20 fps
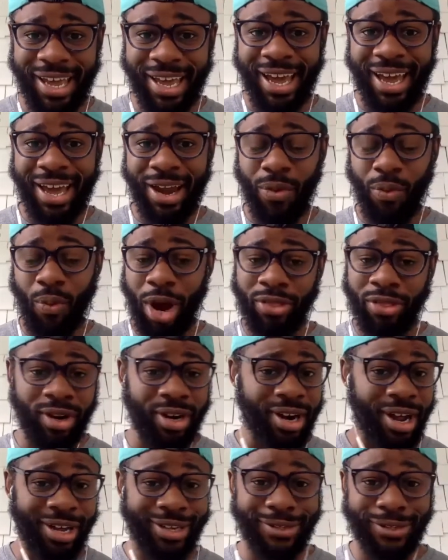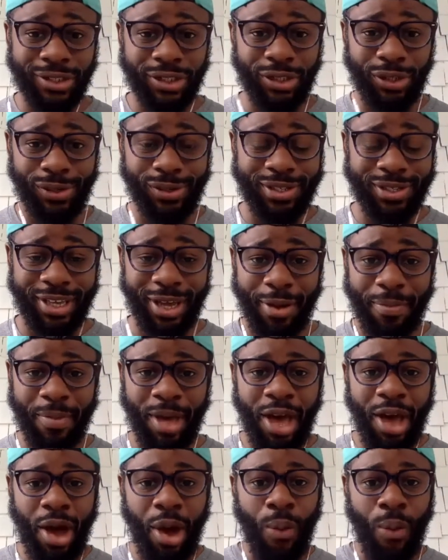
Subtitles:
and whether or not you should use them,